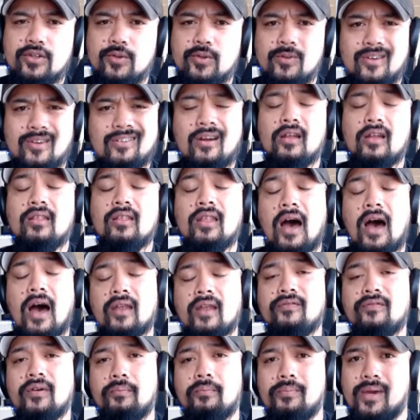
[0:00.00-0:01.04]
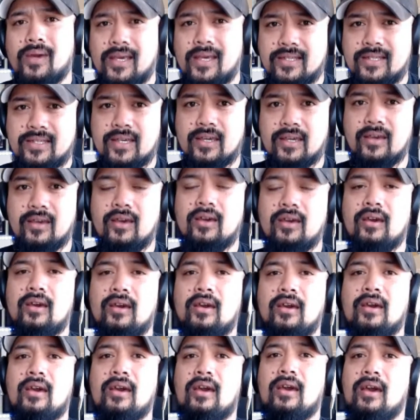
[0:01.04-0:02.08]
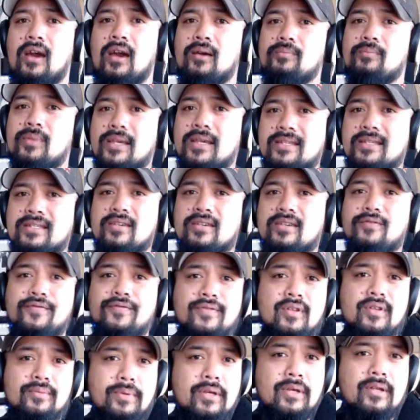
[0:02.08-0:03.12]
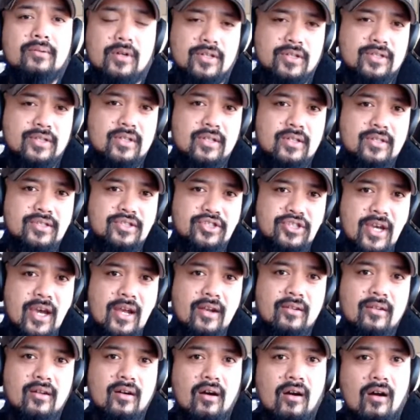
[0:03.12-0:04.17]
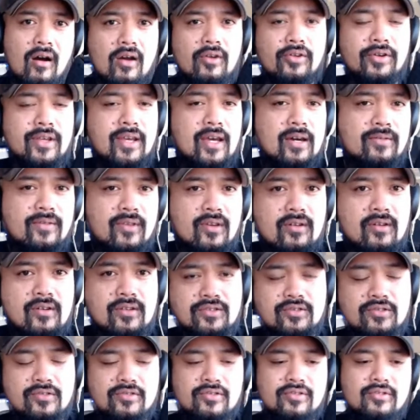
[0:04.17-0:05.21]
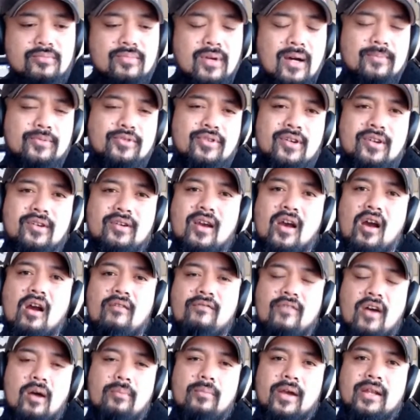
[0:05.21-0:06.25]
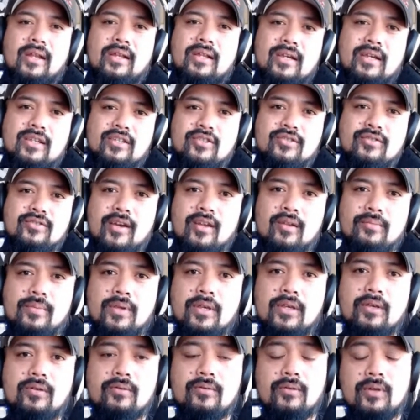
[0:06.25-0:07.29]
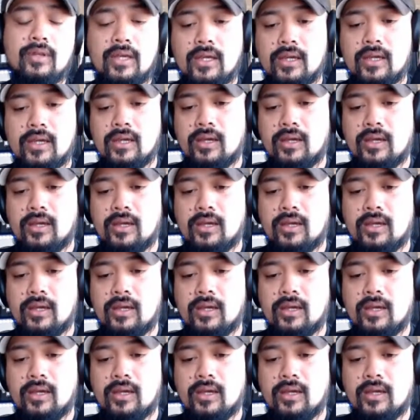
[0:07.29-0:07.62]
There are a lot of amazing Filipino martial arts channel already out there on YouTube. I'm trying to carve out my niche, trying to be unique.